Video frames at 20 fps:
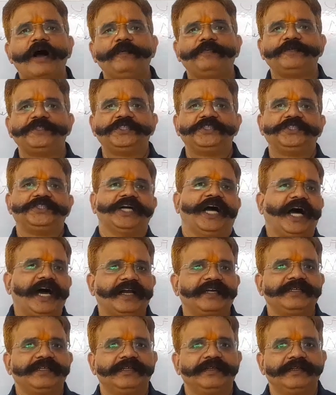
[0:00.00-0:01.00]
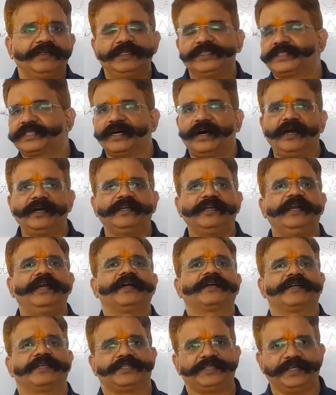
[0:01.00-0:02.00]
of charge is called the
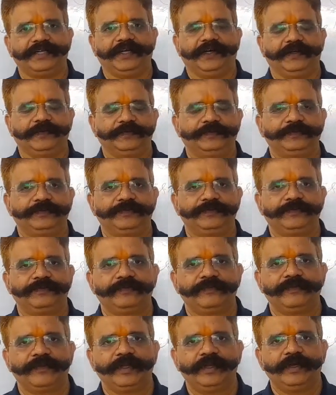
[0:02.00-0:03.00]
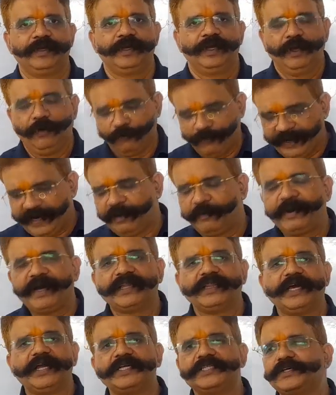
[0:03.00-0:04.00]
electricity. Whenever
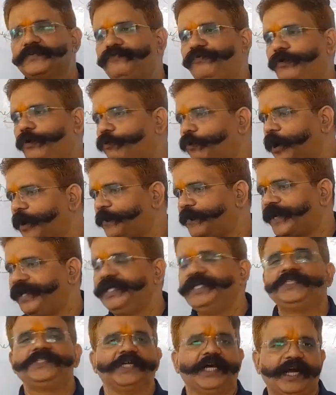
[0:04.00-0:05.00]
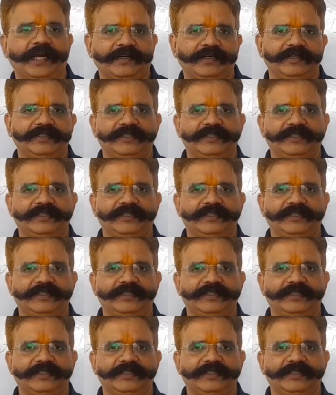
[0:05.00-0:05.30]
there is a flow of any charge,